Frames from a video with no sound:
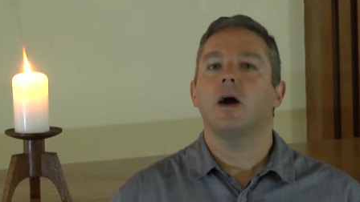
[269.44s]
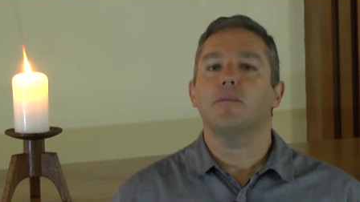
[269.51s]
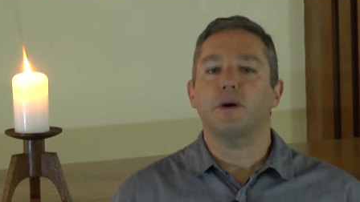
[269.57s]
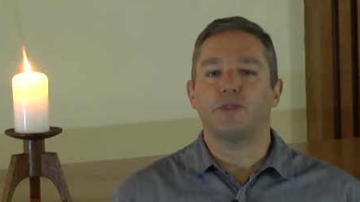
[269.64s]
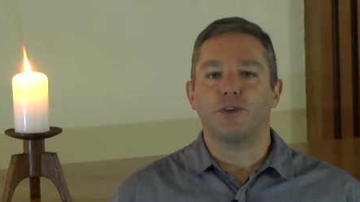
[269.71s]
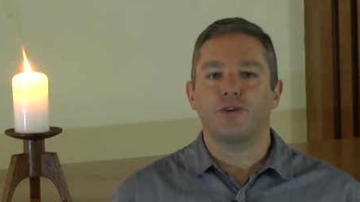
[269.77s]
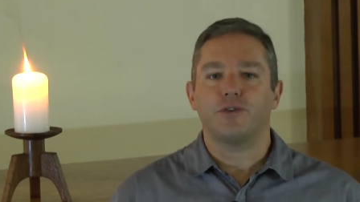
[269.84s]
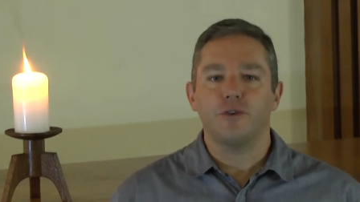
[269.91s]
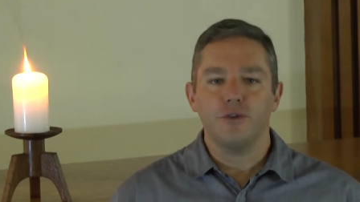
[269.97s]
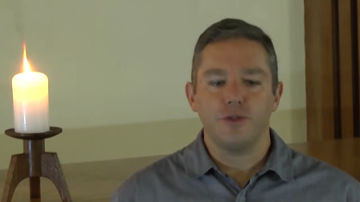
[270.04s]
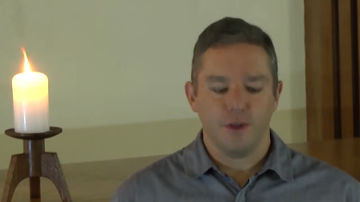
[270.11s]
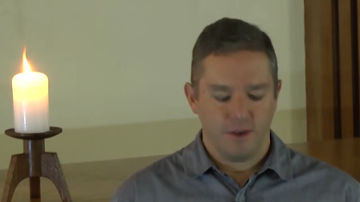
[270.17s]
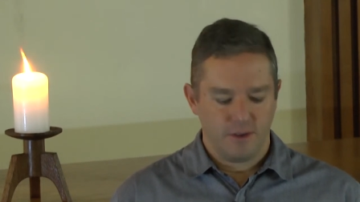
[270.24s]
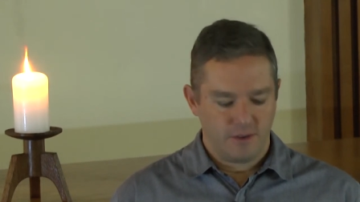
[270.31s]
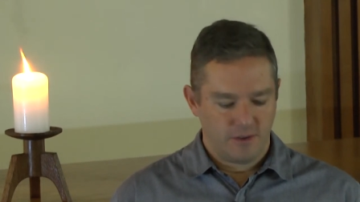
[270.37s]
But the
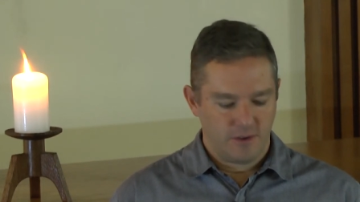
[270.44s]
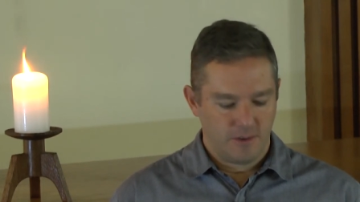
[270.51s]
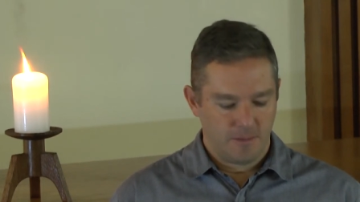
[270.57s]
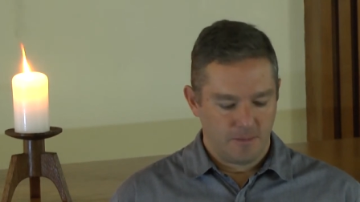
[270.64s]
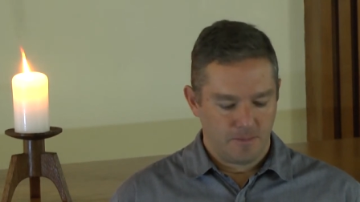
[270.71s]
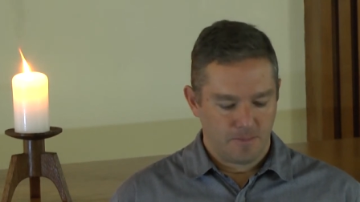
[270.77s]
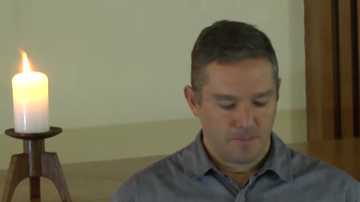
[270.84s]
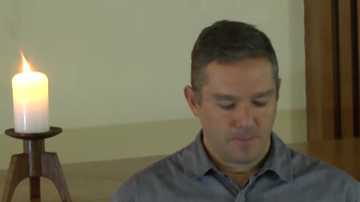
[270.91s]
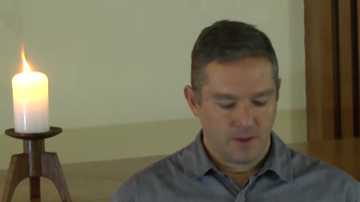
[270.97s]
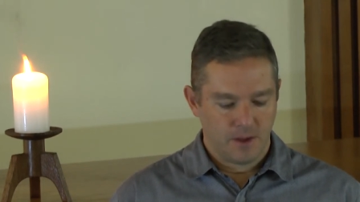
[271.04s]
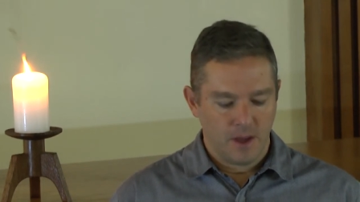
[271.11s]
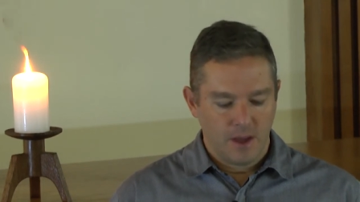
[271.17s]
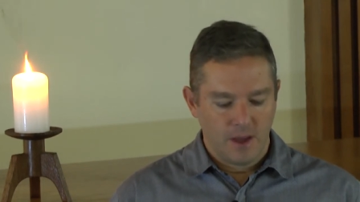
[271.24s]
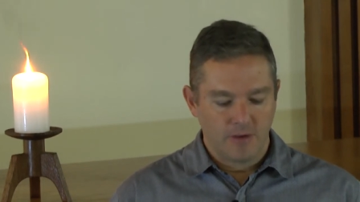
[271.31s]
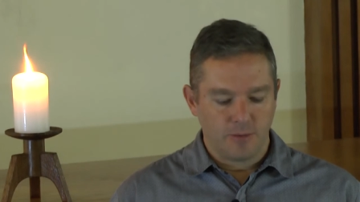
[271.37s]
truth is,
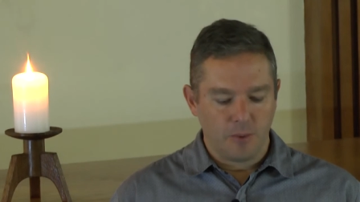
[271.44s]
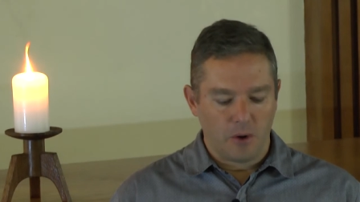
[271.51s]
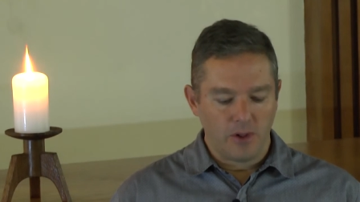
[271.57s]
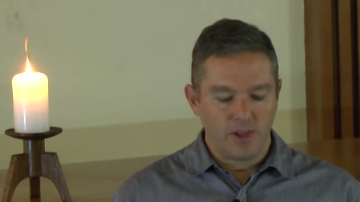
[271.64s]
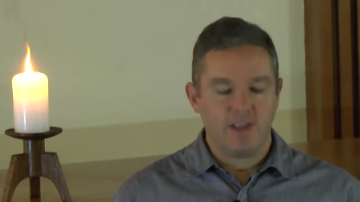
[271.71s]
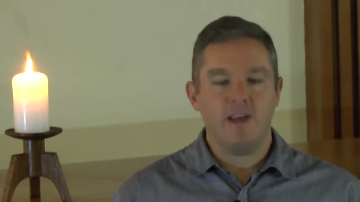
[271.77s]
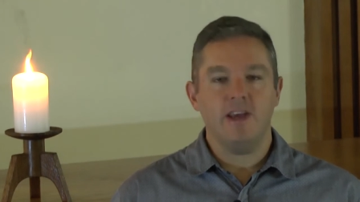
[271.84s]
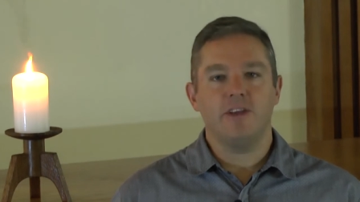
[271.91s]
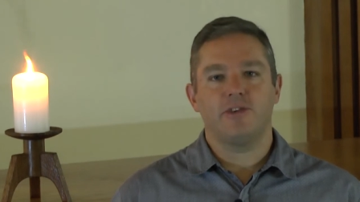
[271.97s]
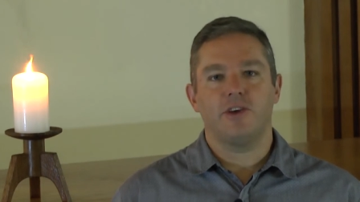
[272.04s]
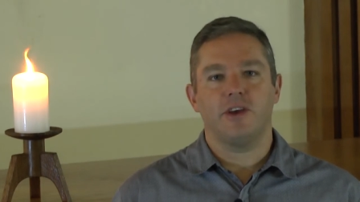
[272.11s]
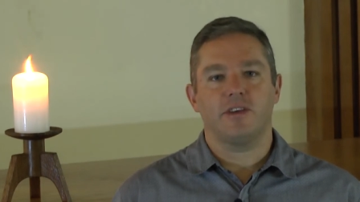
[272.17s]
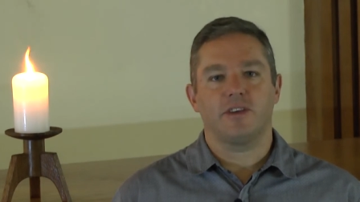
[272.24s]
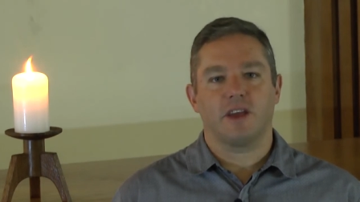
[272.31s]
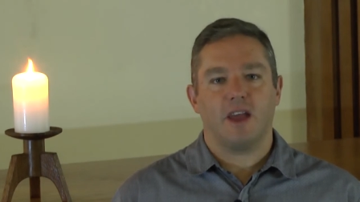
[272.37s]
his moral
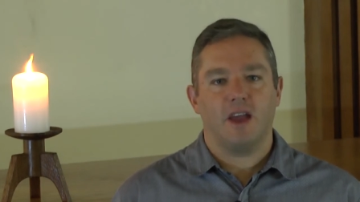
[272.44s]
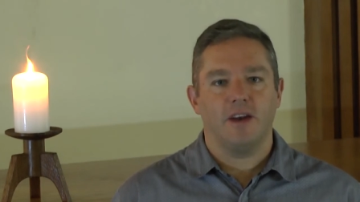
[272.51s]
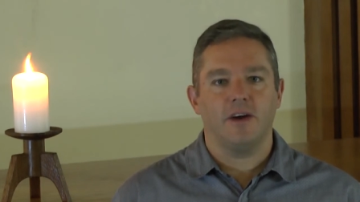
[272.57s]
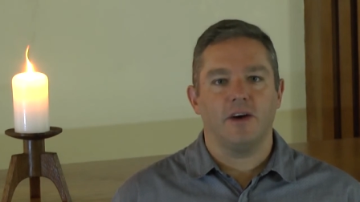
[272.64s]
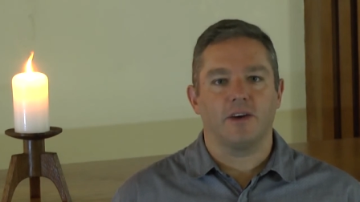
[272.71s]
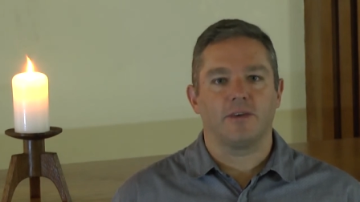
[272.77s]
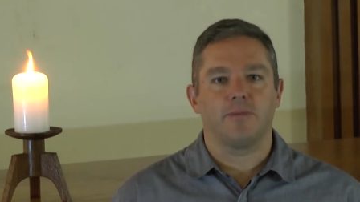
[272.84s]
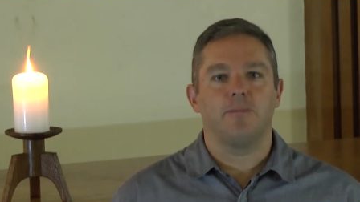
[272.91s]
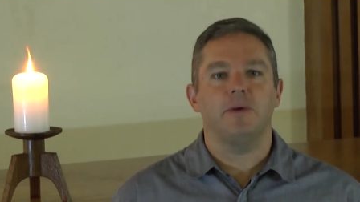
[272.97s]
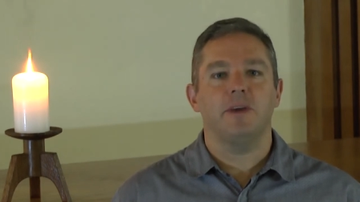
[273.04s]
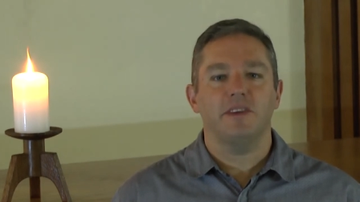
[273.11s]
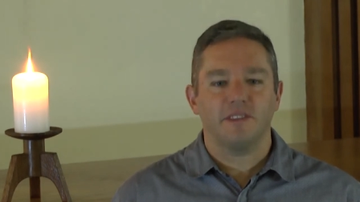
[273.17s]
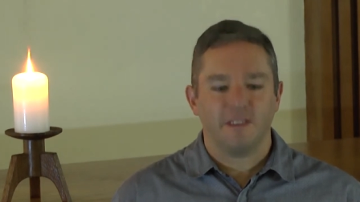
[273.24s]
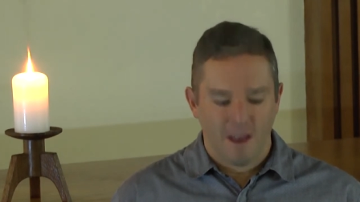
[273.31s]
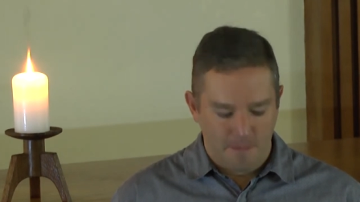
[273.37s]
teachings cannot
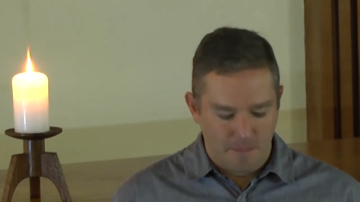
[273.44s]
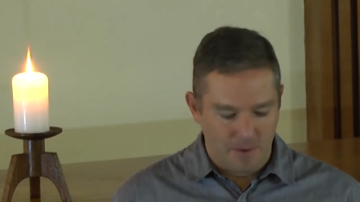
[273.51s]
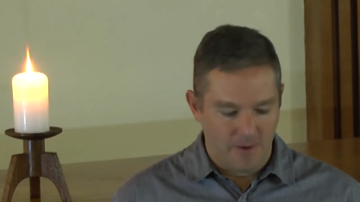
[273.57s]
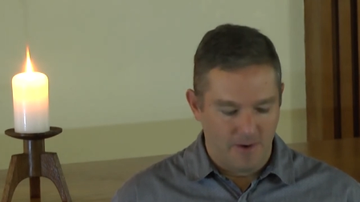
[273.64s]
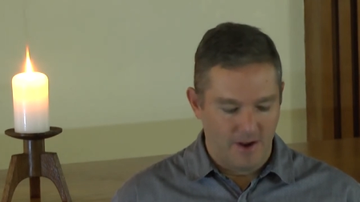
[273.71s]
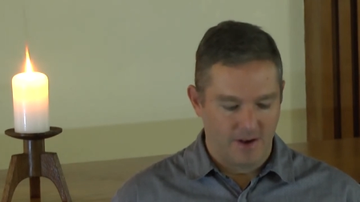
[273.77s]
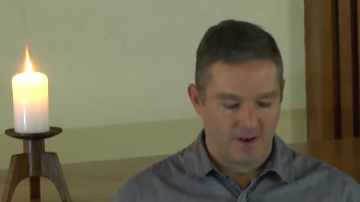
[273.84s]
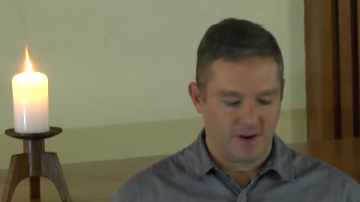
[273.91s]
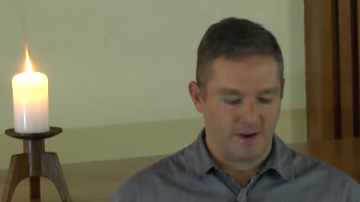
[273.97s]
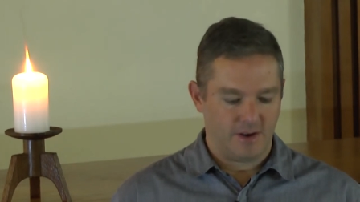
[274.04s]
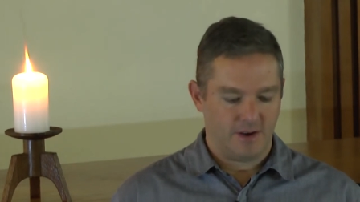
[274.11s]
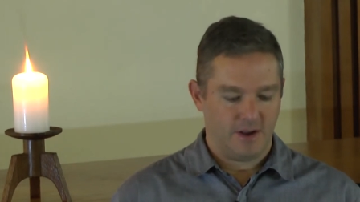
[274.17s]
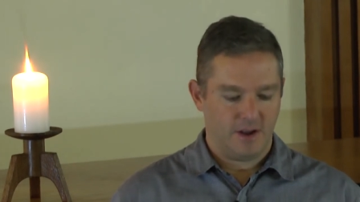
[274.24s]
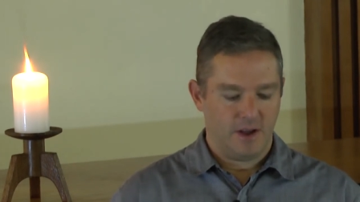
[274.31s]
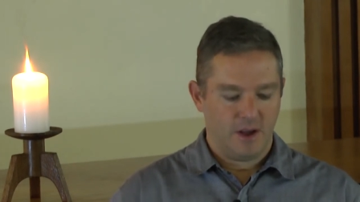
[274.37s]
be separated